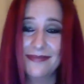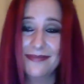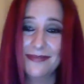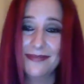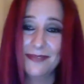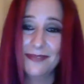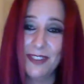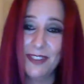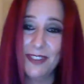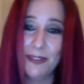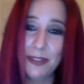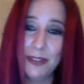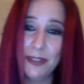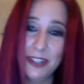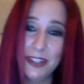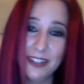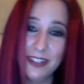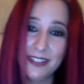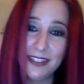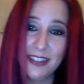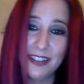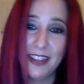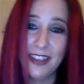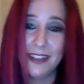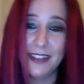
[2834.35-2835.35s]
If you have really good
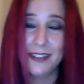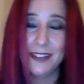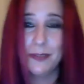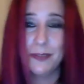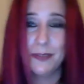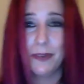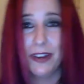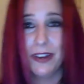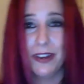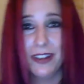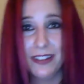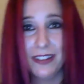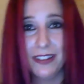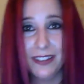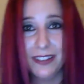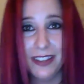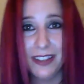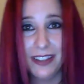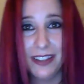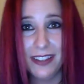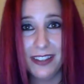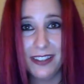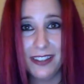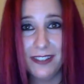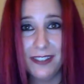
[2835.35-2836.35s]
sex, you're probably not in
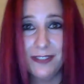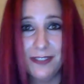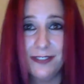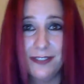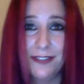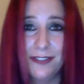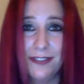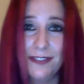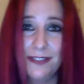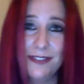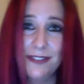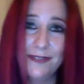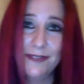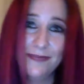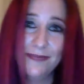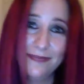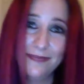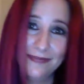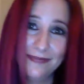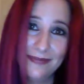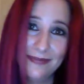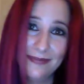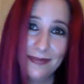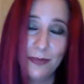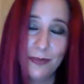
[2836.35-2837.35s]
love.
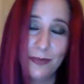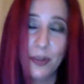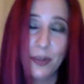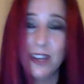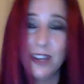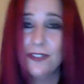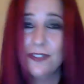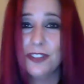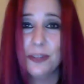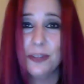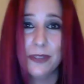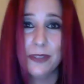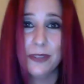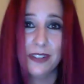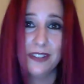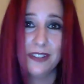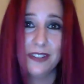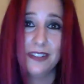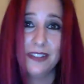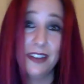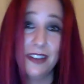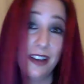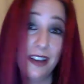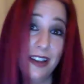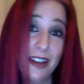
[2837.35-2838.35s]
Whatever you've been
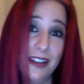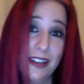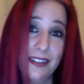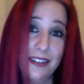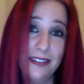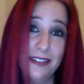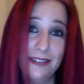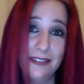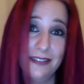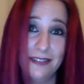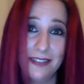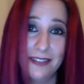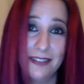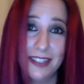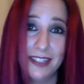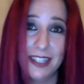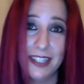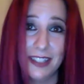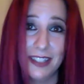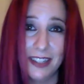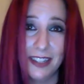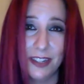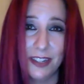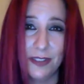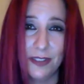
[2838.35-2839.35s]
taught to
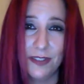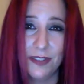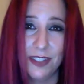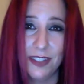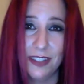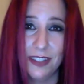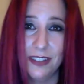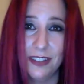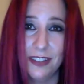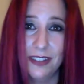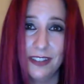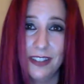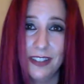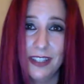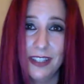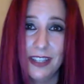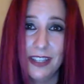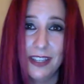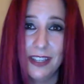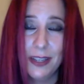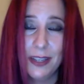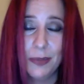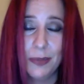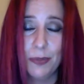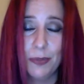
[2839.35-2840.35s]
think or feel,
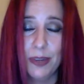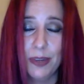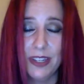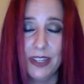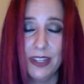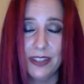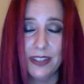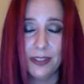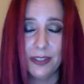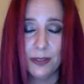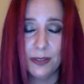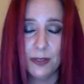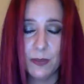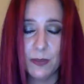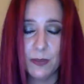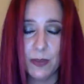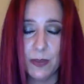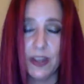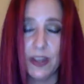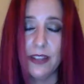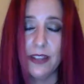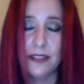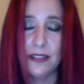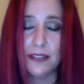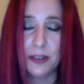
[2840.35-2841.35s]
breaking those
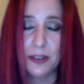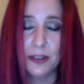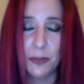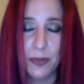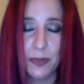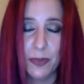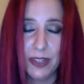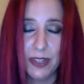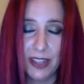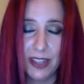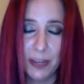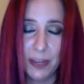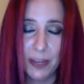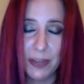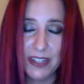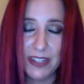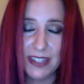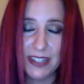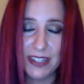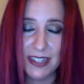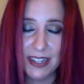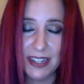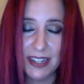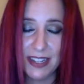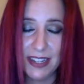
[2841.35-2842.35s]
bonds open a little bit
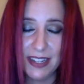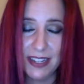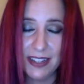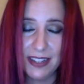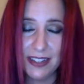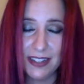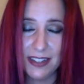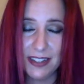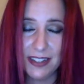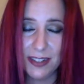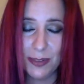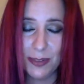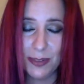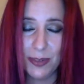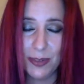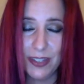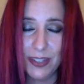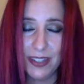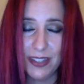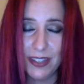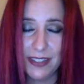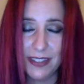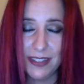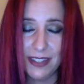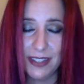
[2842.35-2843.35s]
tonight to
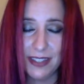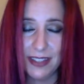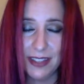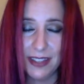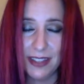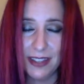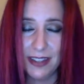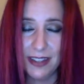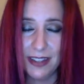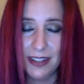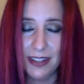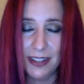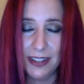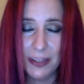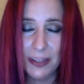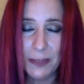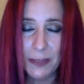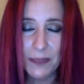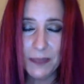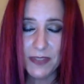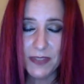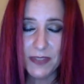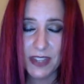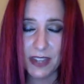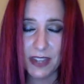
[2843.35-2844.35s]
really see that
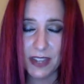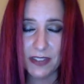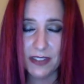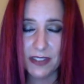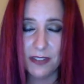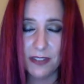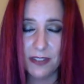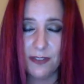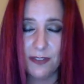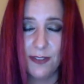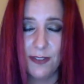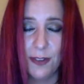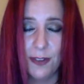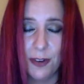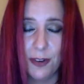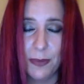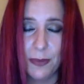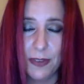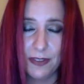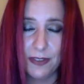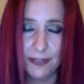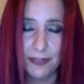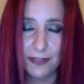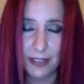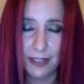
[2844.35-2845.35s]
sex is a form
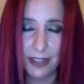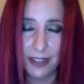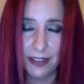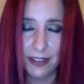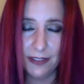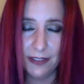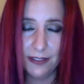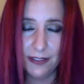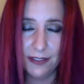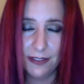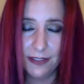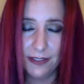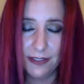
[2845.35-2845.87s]
of love.